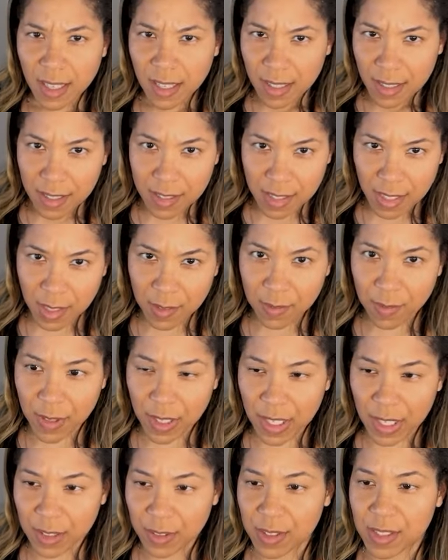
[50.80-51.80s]
The second
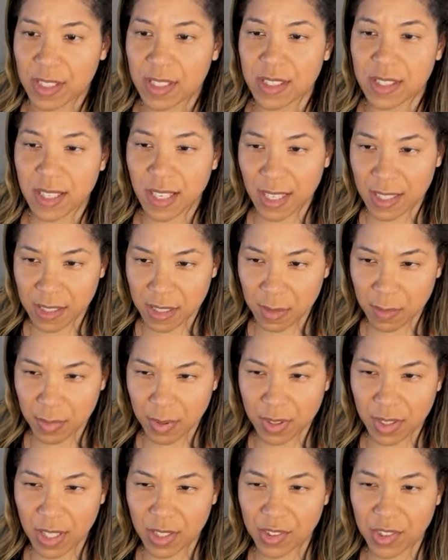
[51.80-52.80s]
file is
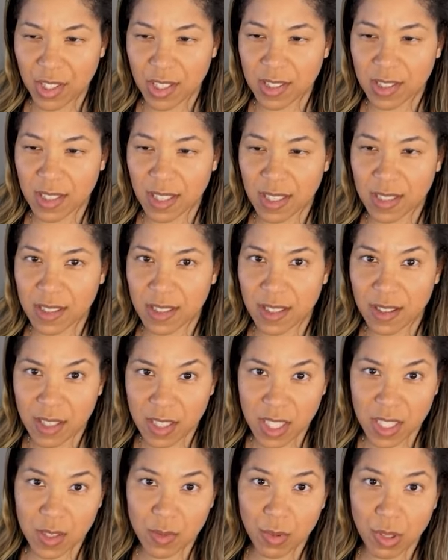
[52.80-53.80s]
textinput.jsx, and
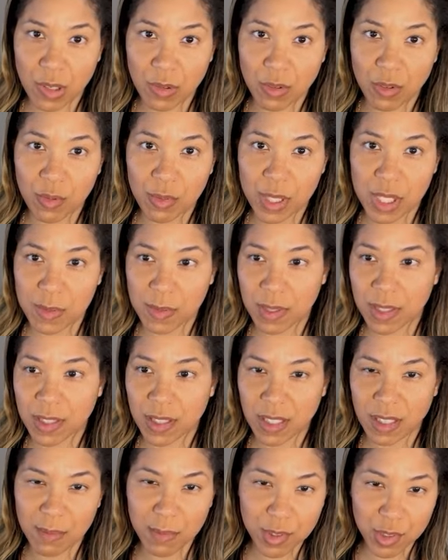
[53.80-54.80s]
this is where we'll be
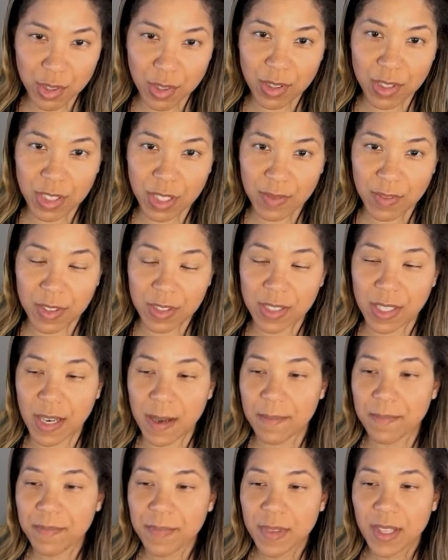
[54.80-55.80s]
spending a majority of our
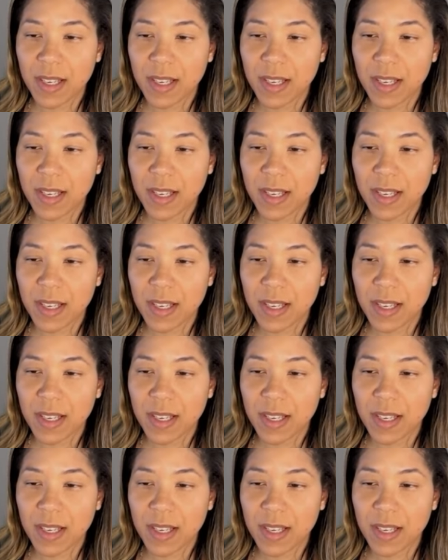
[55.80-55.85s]
time.